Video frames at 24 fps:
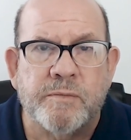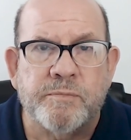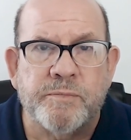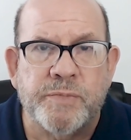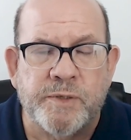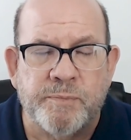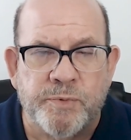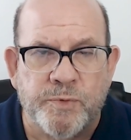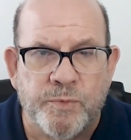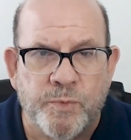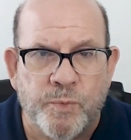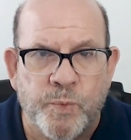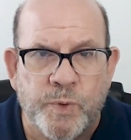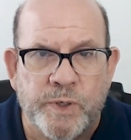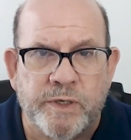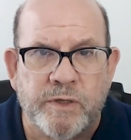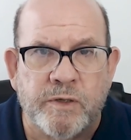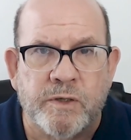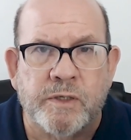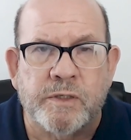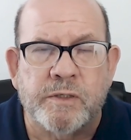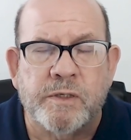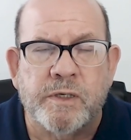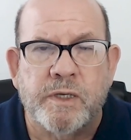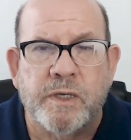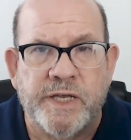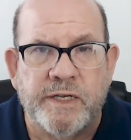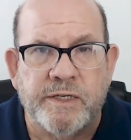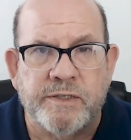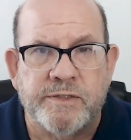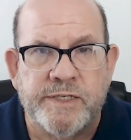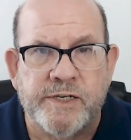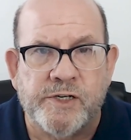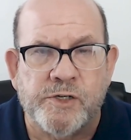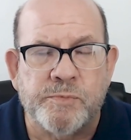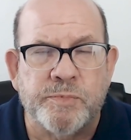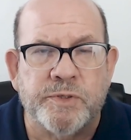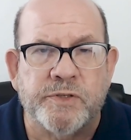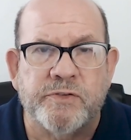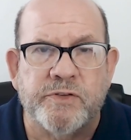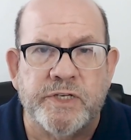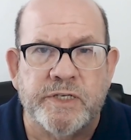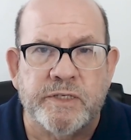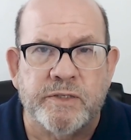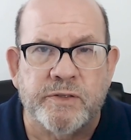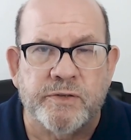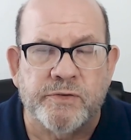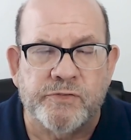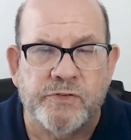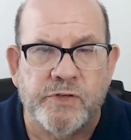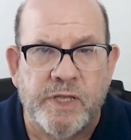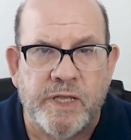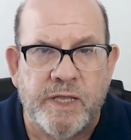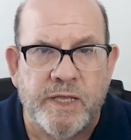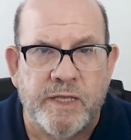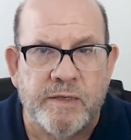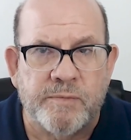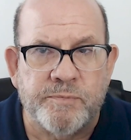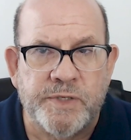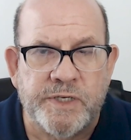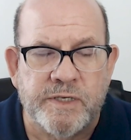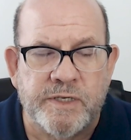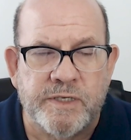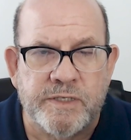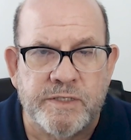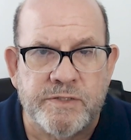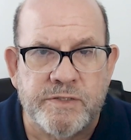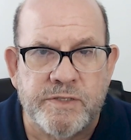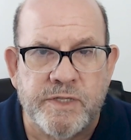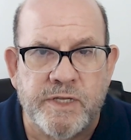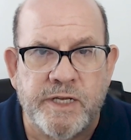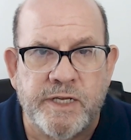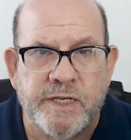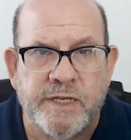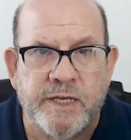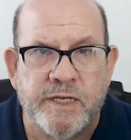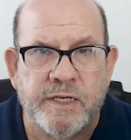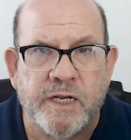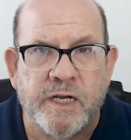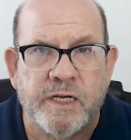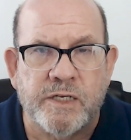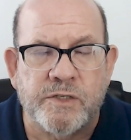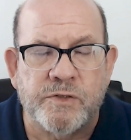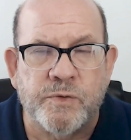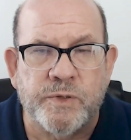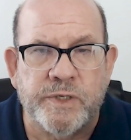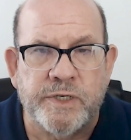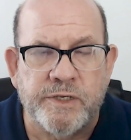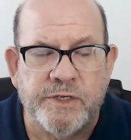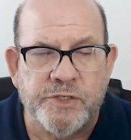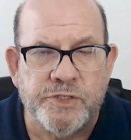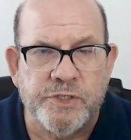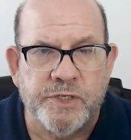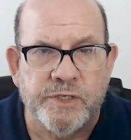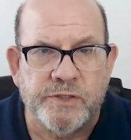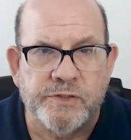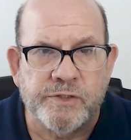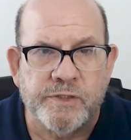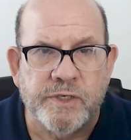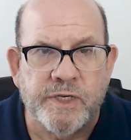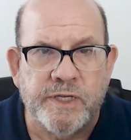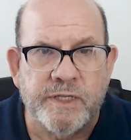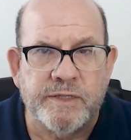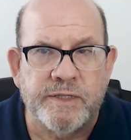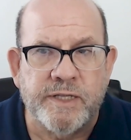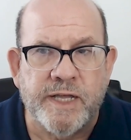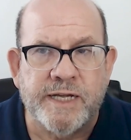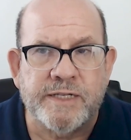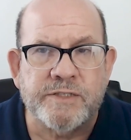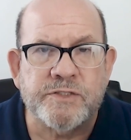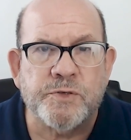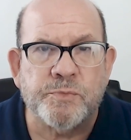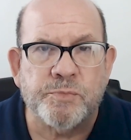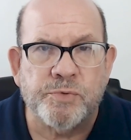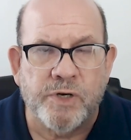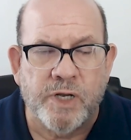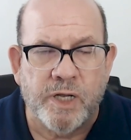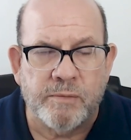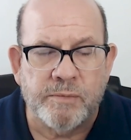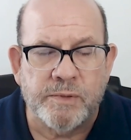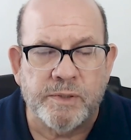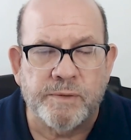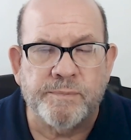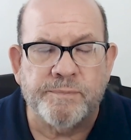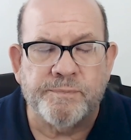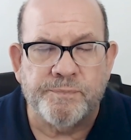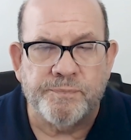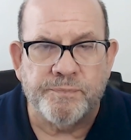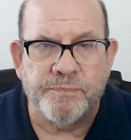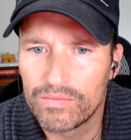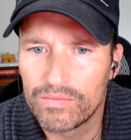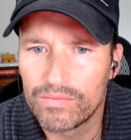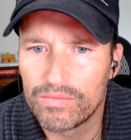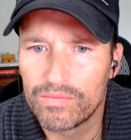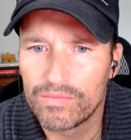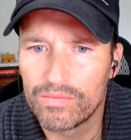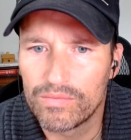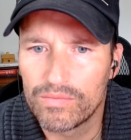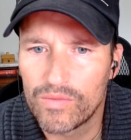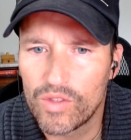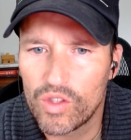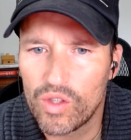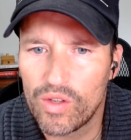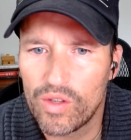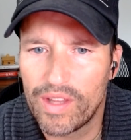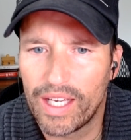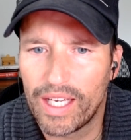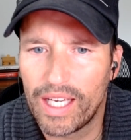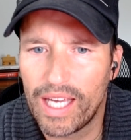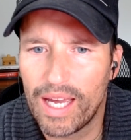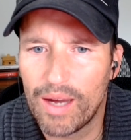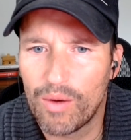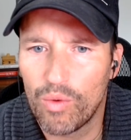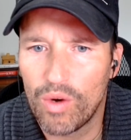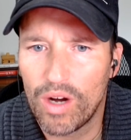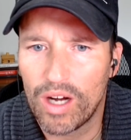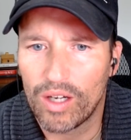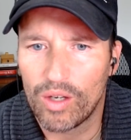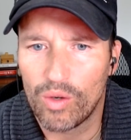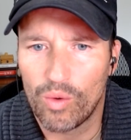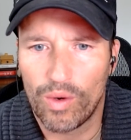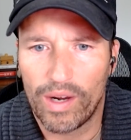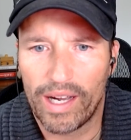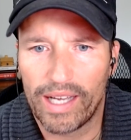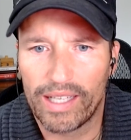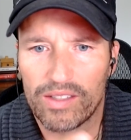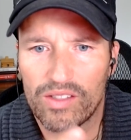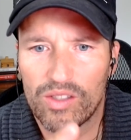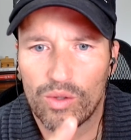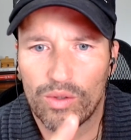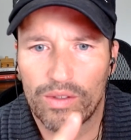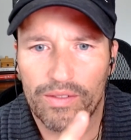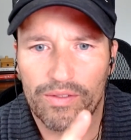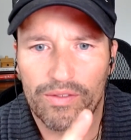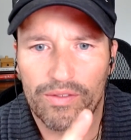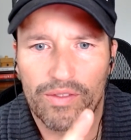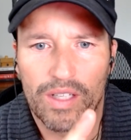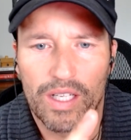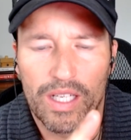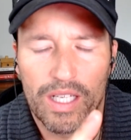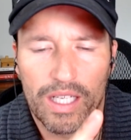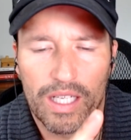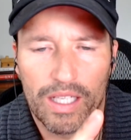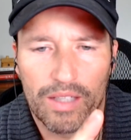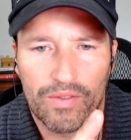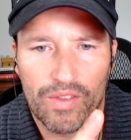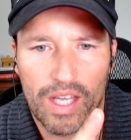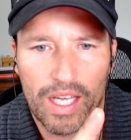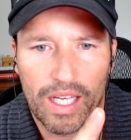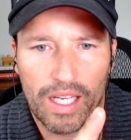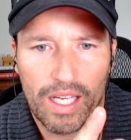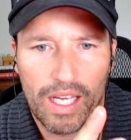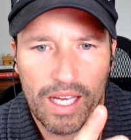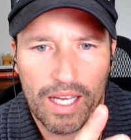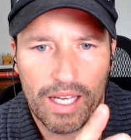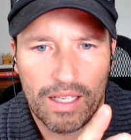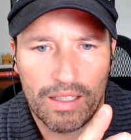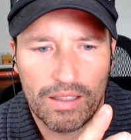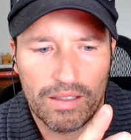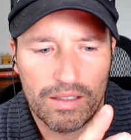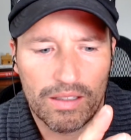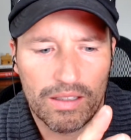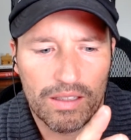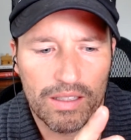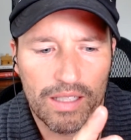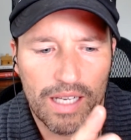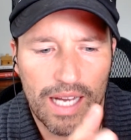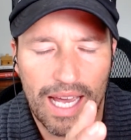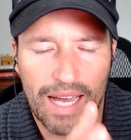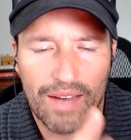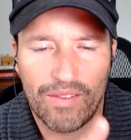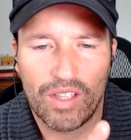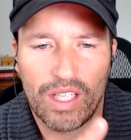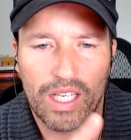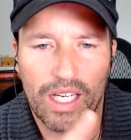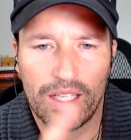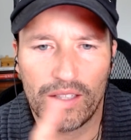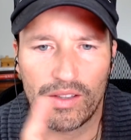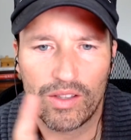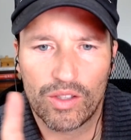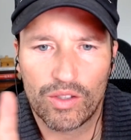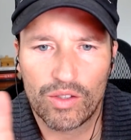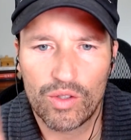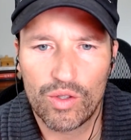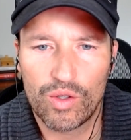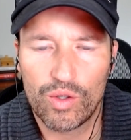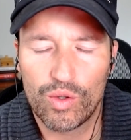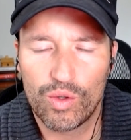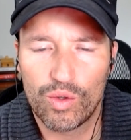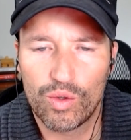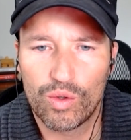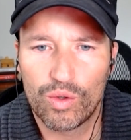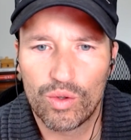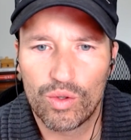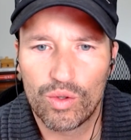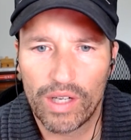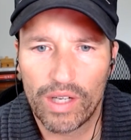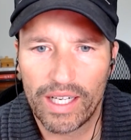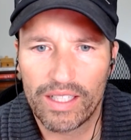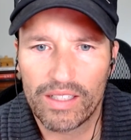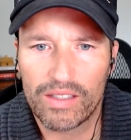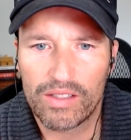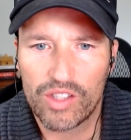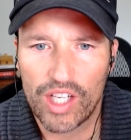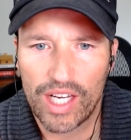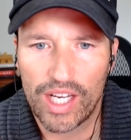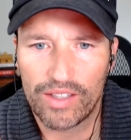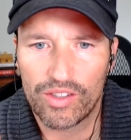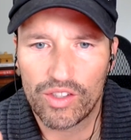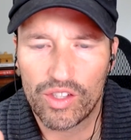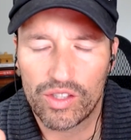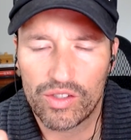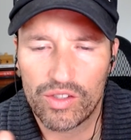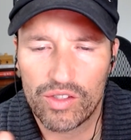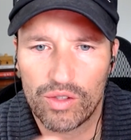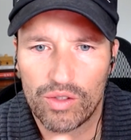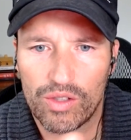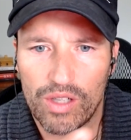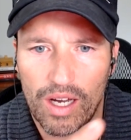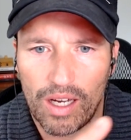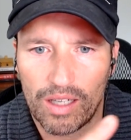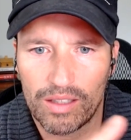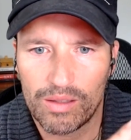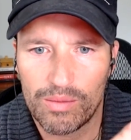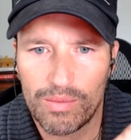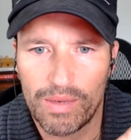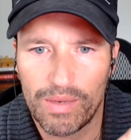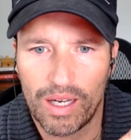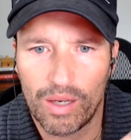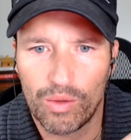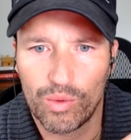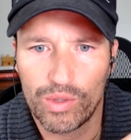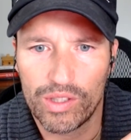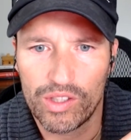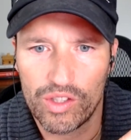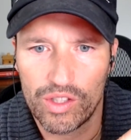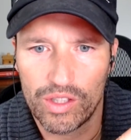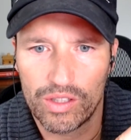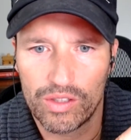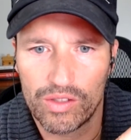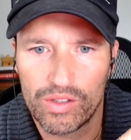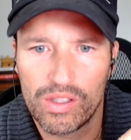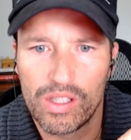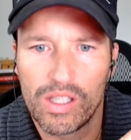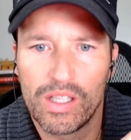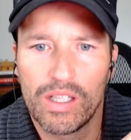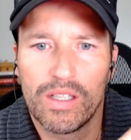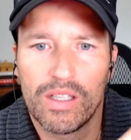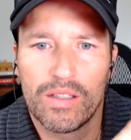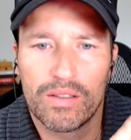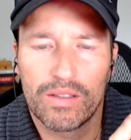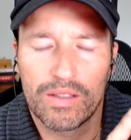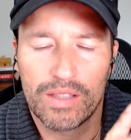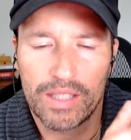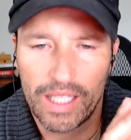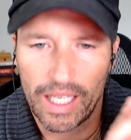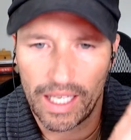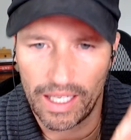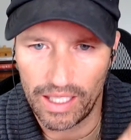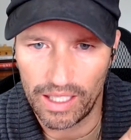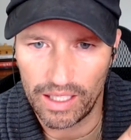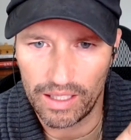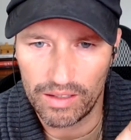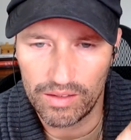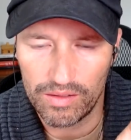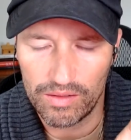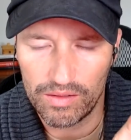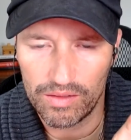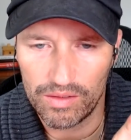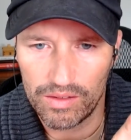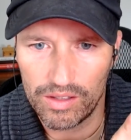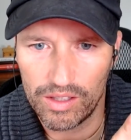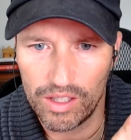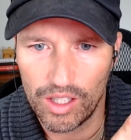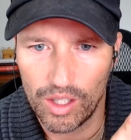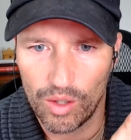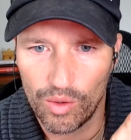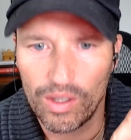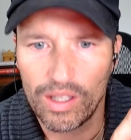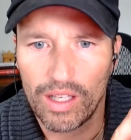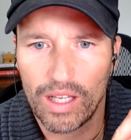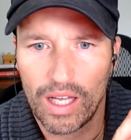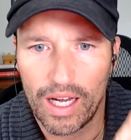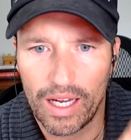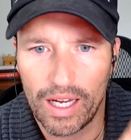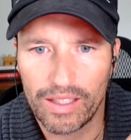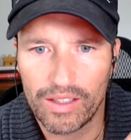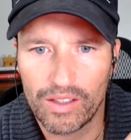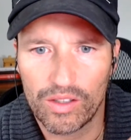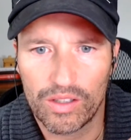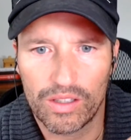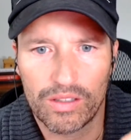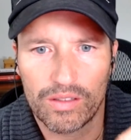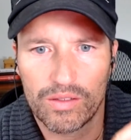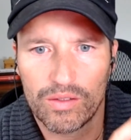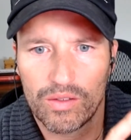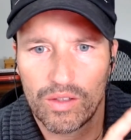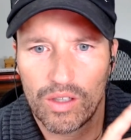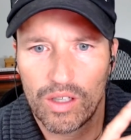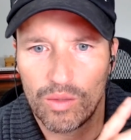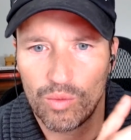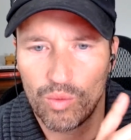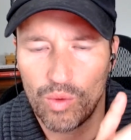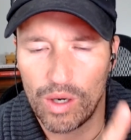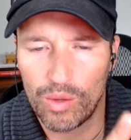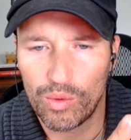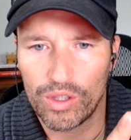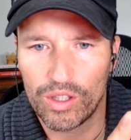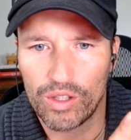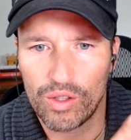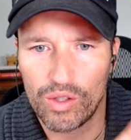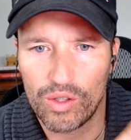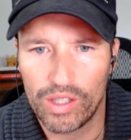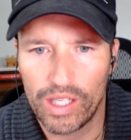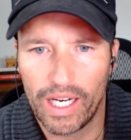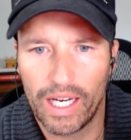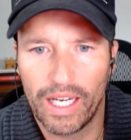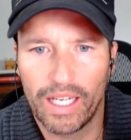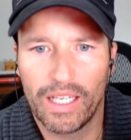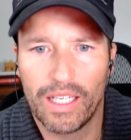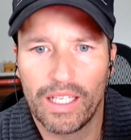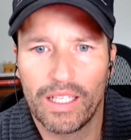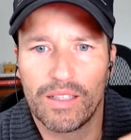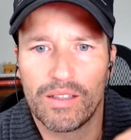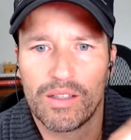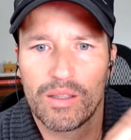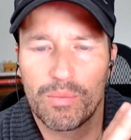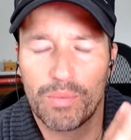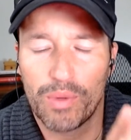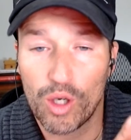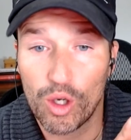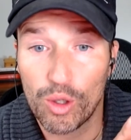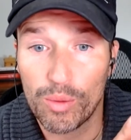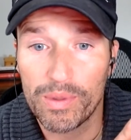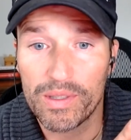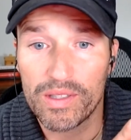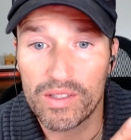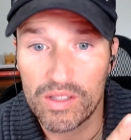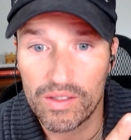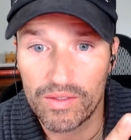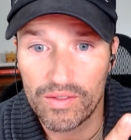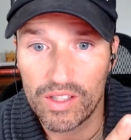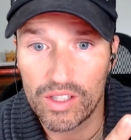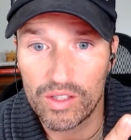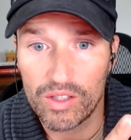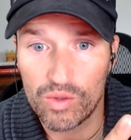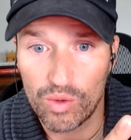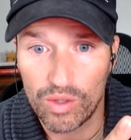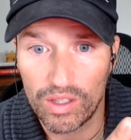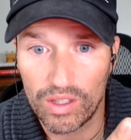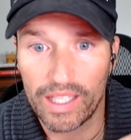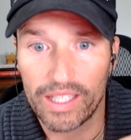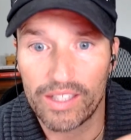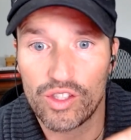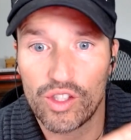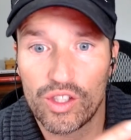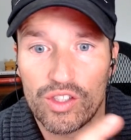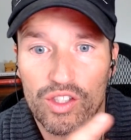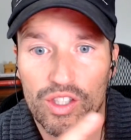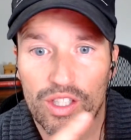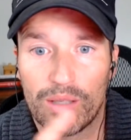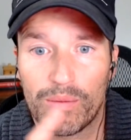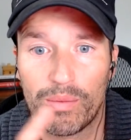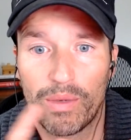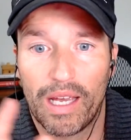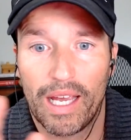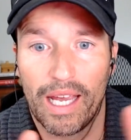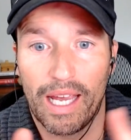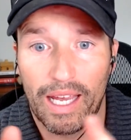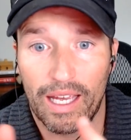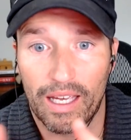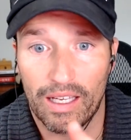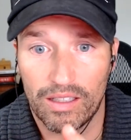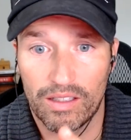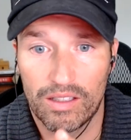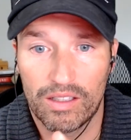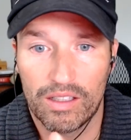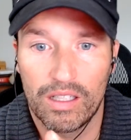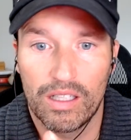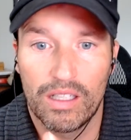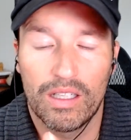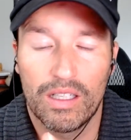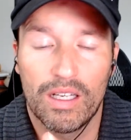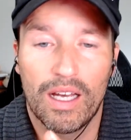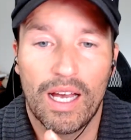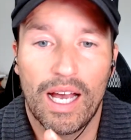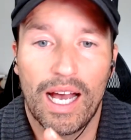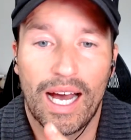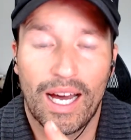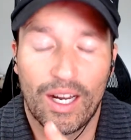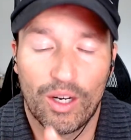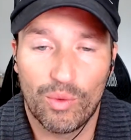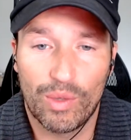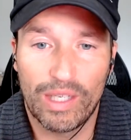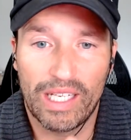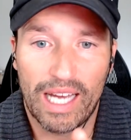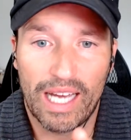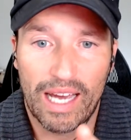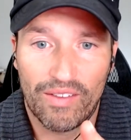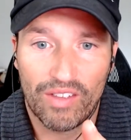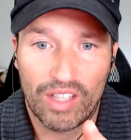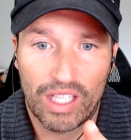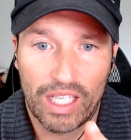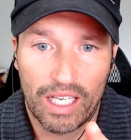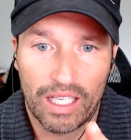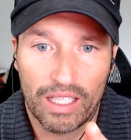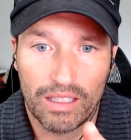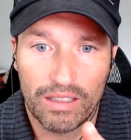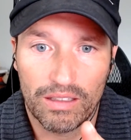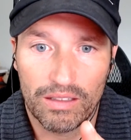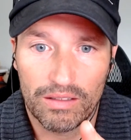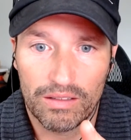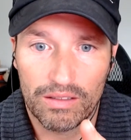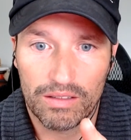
People will make terrible deals because they cannot quit each other, and that's a problem. Mm, so they can't walk away. So if if they can't navigate the two greatest challenges you talked about, which is getting, you know, aligned on on what we're creating, the purpose of this relationship, and how do we navigate